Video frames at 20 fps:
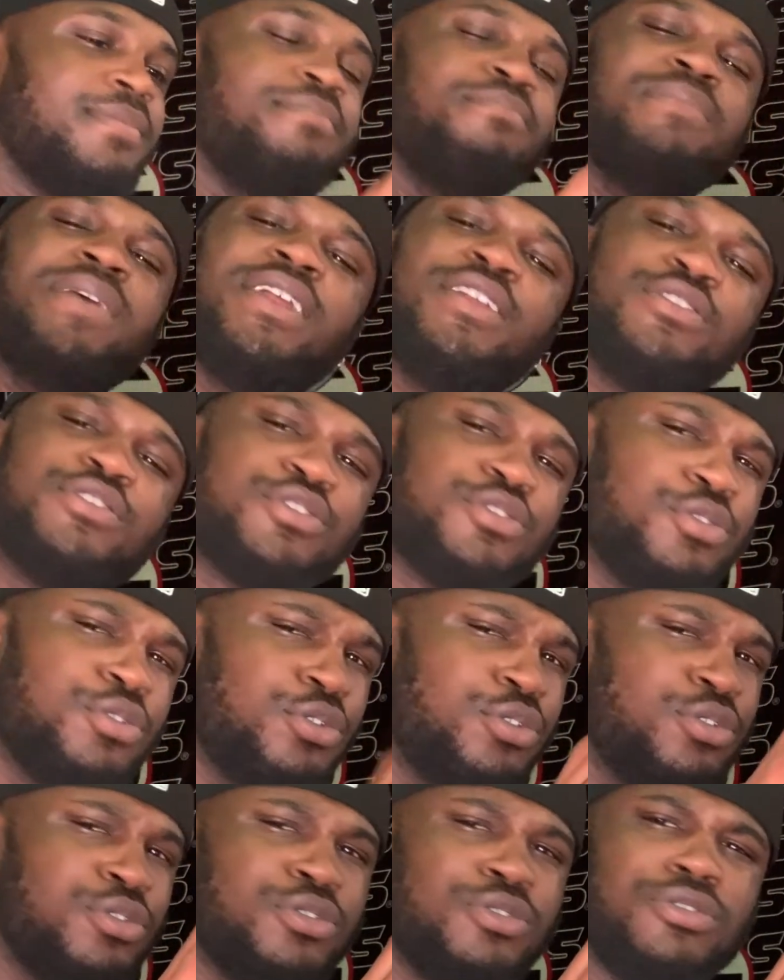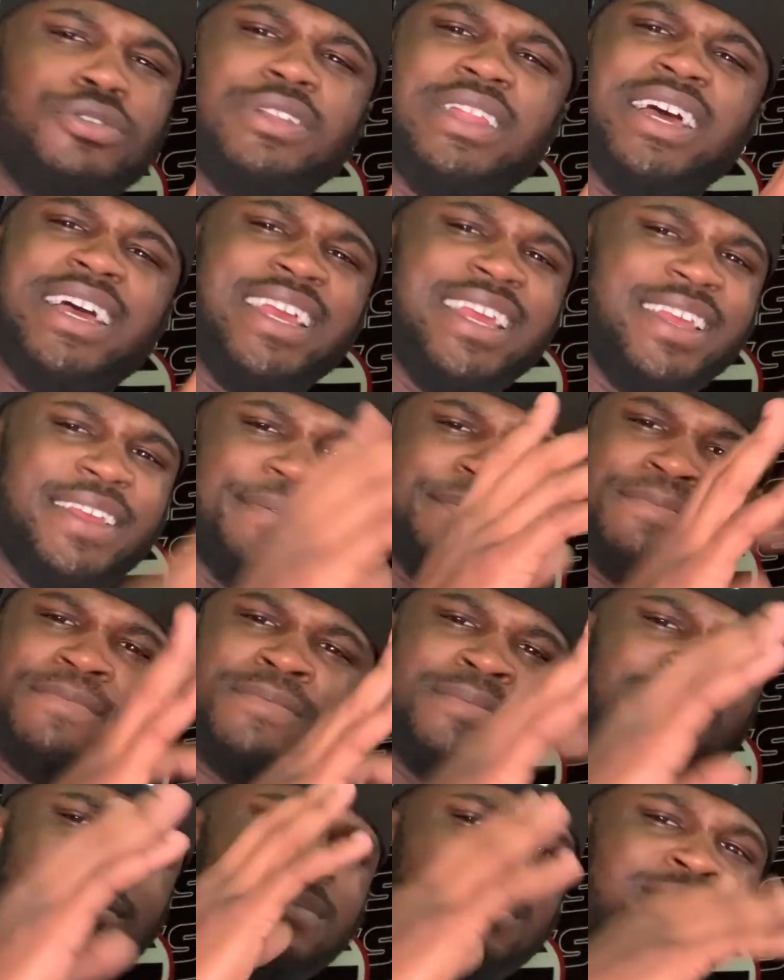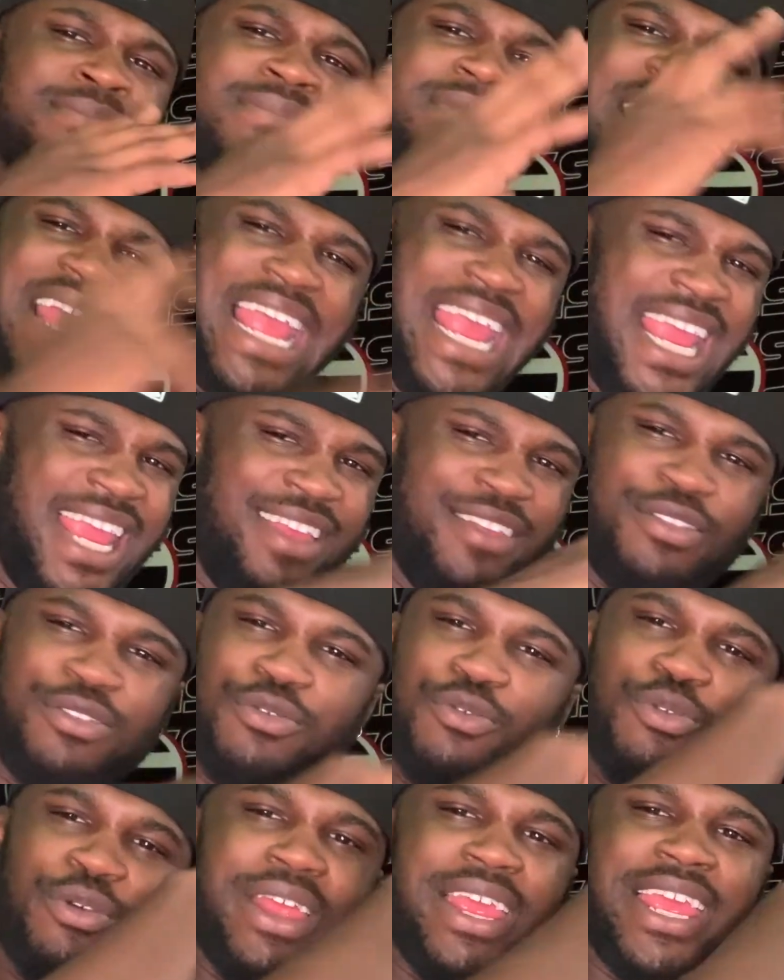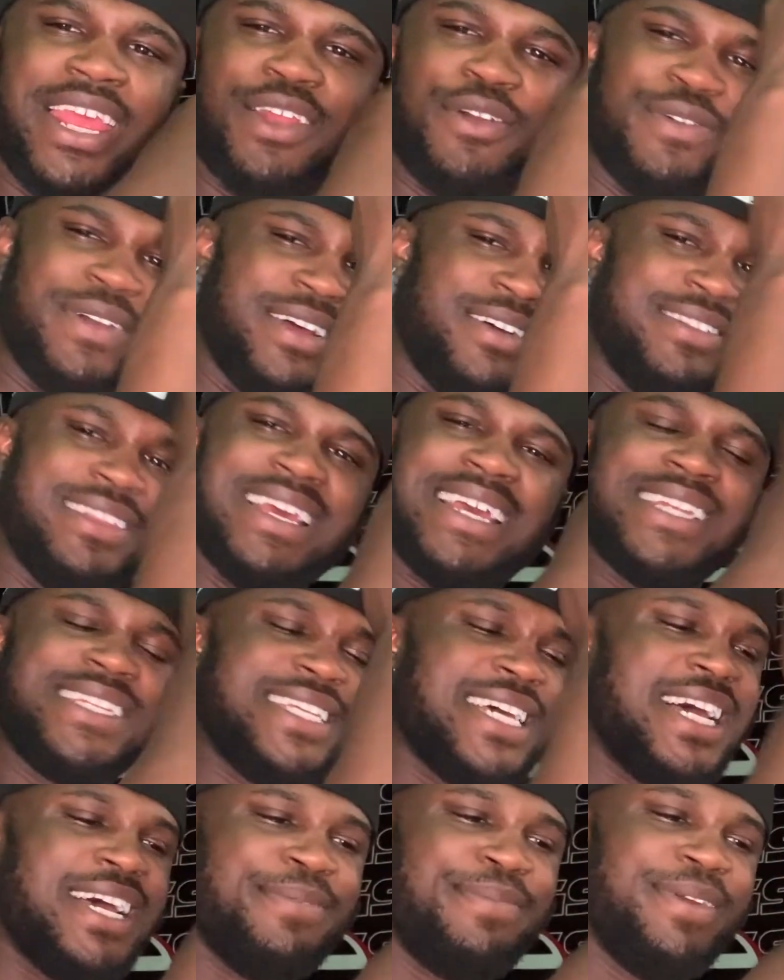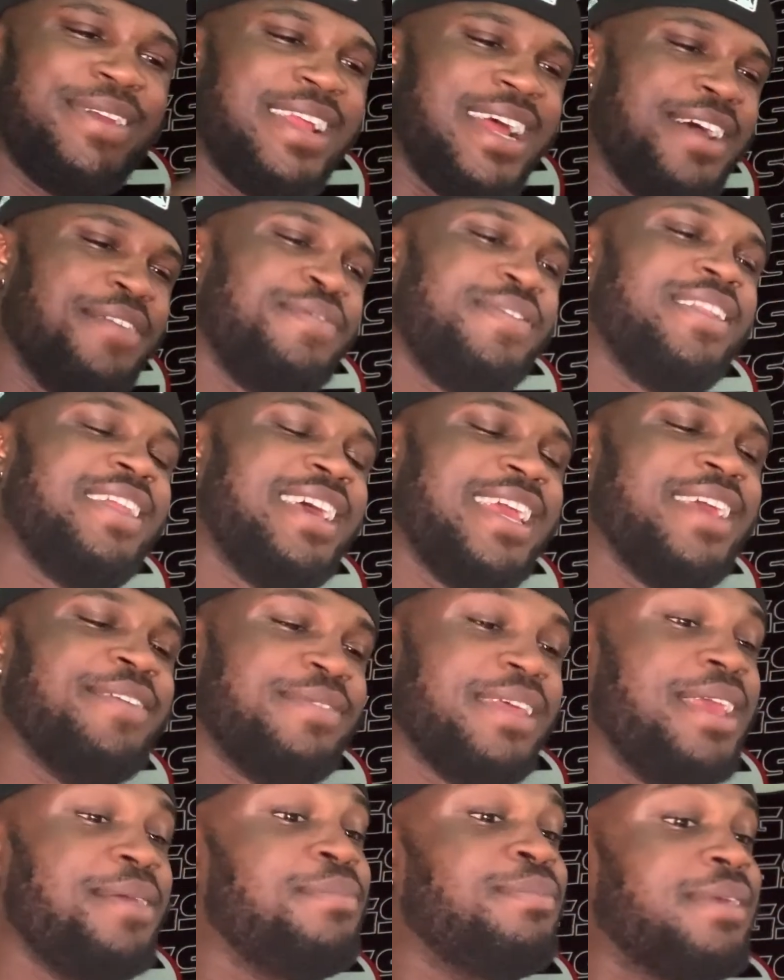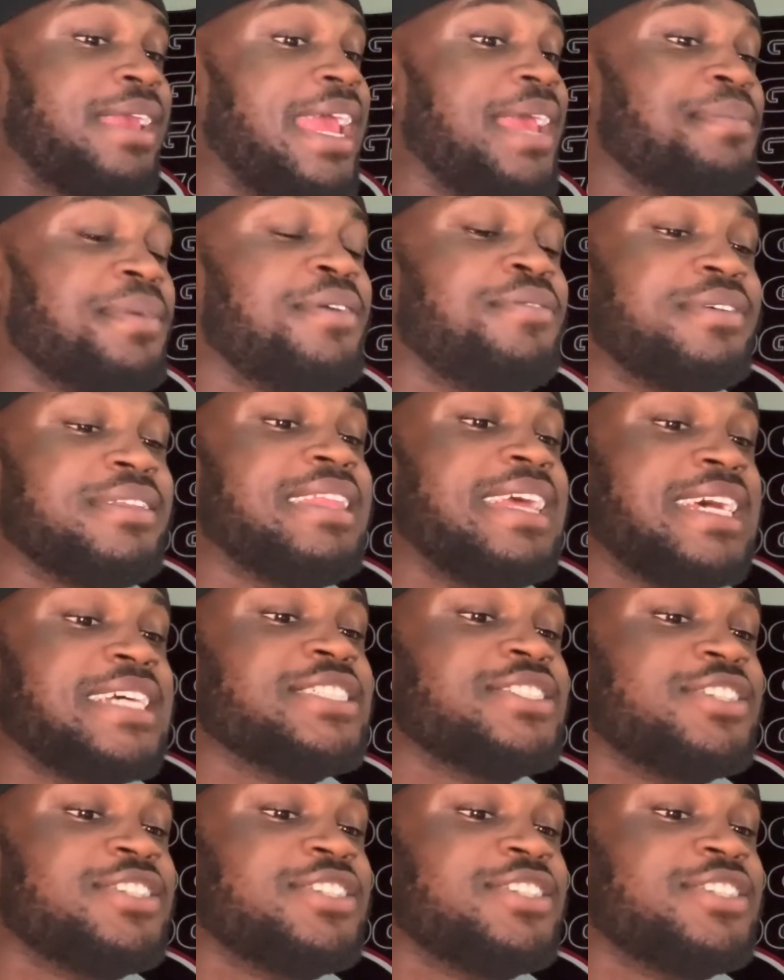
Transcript: middle school, like eighth grade around that time period. I feel like if they came out with that